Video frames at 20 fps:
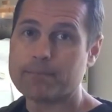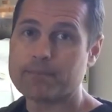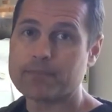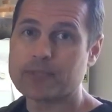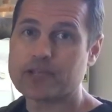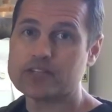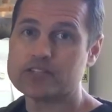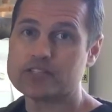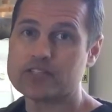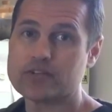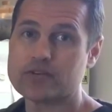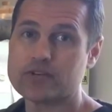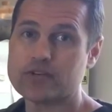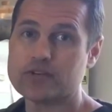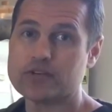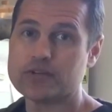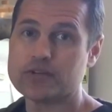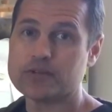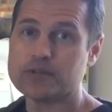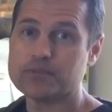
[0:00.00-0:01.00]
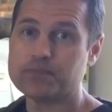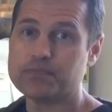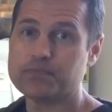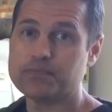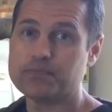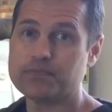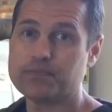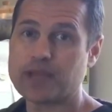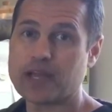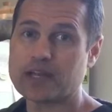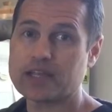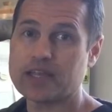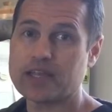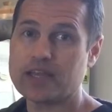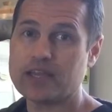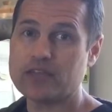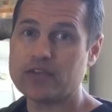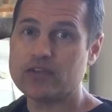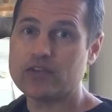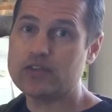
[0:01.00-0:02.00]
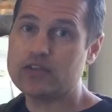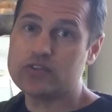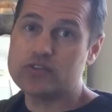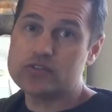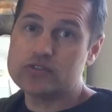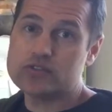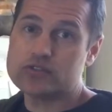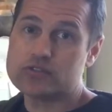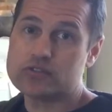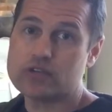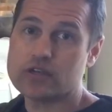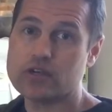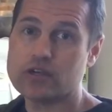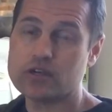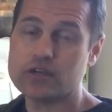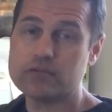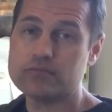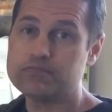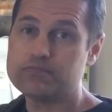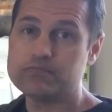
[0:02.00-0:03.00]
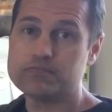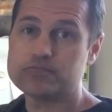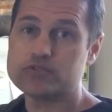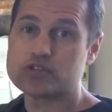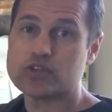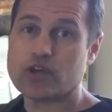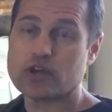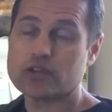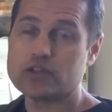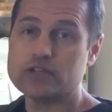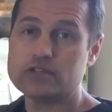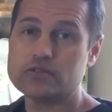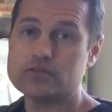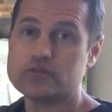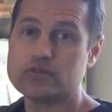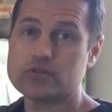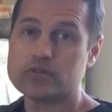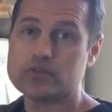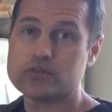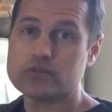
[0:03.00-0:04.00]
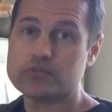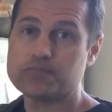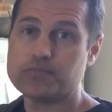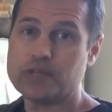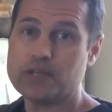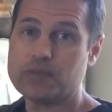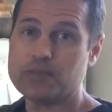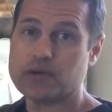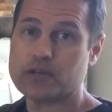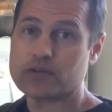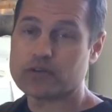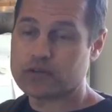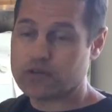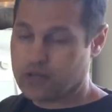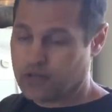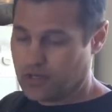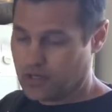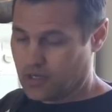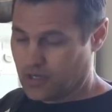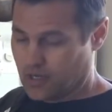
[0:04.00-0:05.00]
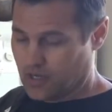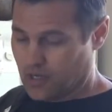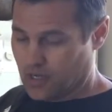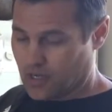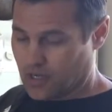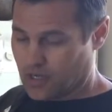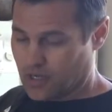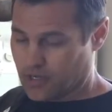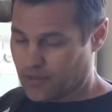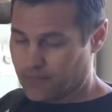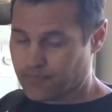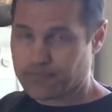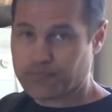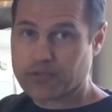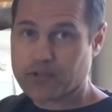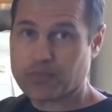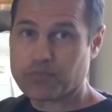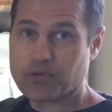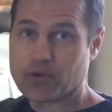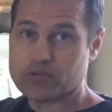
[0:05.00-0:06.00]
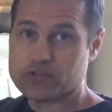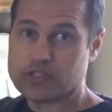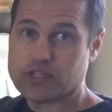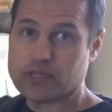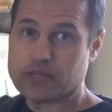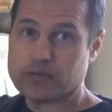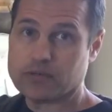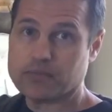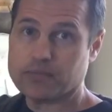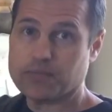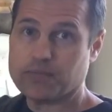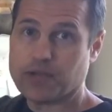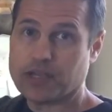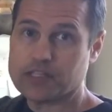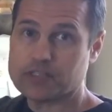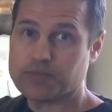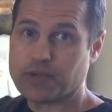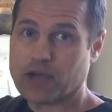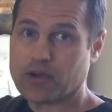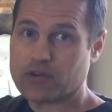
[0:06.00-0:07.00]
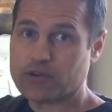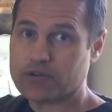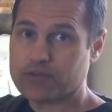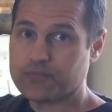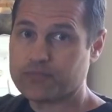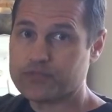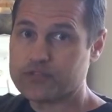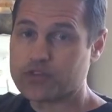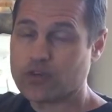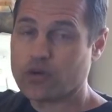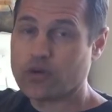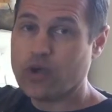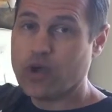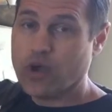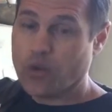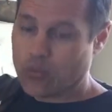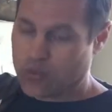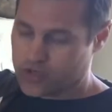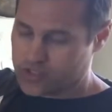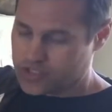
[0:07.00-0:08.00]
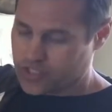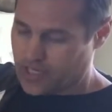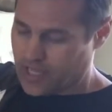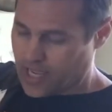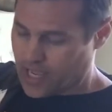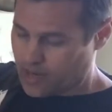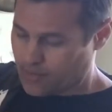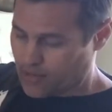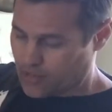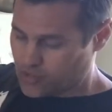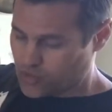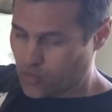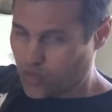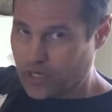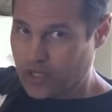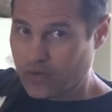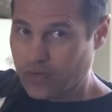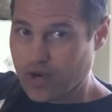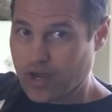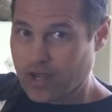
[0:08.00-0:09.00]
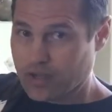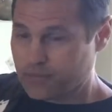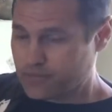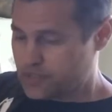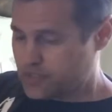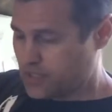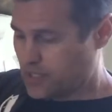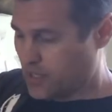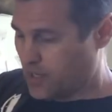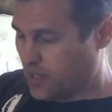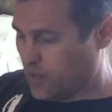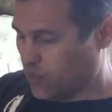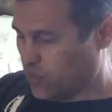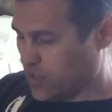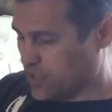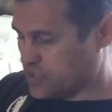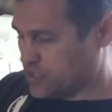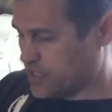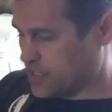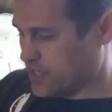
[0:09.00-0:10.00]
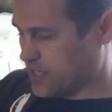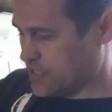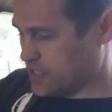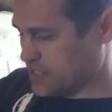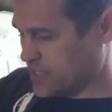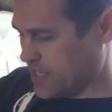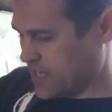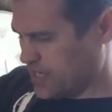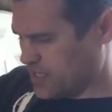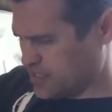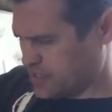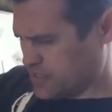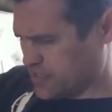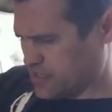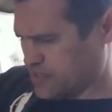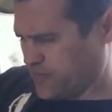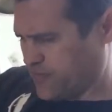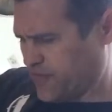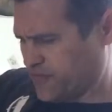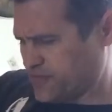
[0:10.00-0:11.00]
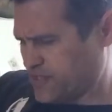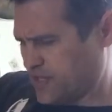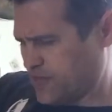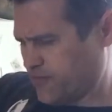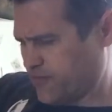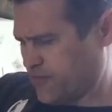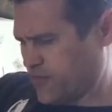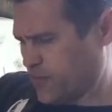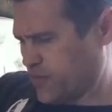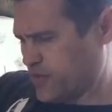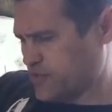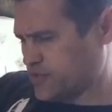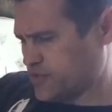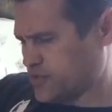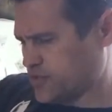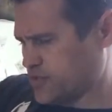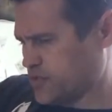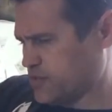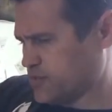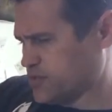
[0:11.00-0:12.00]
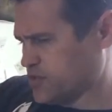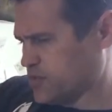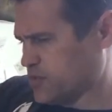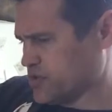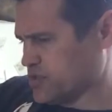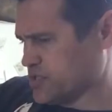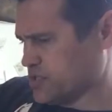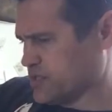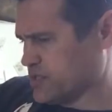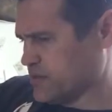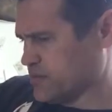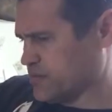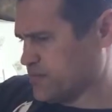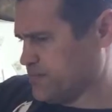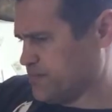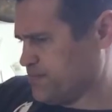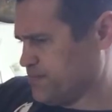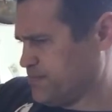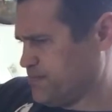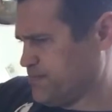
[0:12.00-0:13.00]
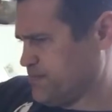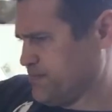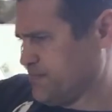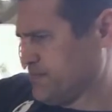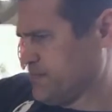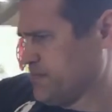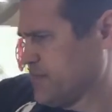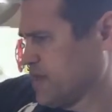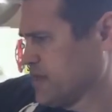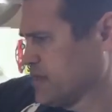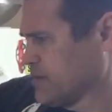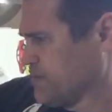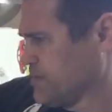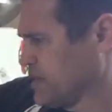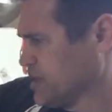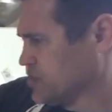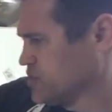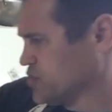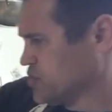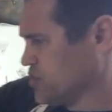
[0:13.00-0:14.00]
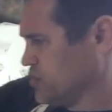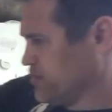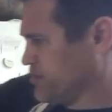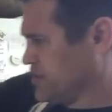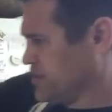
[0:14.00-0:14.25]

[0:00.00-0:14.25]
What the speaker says: cereal pancake, you could use chocolate or peanut butter protein-based powder. So we're just going to add about 20 grams, which in this case there's 15 for 1 scoop, so we're just going to make it a big scoop.